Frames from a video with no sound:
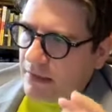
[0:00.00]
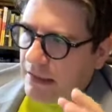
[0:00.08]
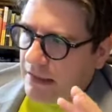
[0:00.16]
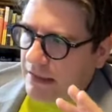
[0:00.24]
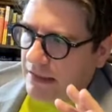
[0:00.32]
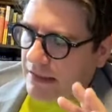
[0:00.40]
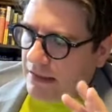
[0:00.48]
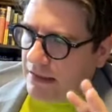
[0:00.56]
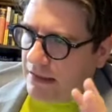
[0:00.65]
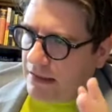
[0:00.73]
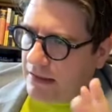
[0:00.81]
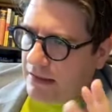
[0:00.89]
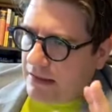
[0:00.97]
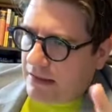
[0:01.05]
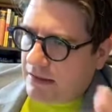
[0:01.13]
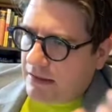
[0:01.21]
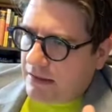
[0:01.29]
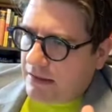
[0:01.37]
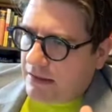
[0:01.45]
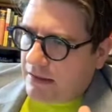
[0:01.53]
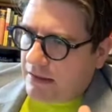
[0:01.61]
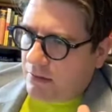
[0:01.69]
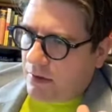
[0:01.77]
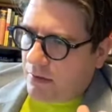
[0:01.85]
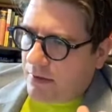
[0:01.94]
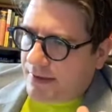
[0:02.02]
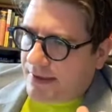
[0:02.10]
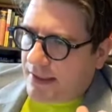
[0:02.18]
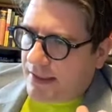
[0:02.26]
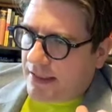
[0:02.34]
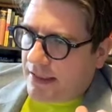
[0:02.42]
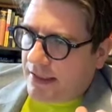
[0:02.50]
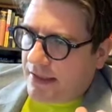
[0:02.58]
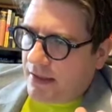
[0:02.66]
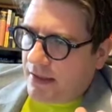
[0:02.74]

uh, what was it? The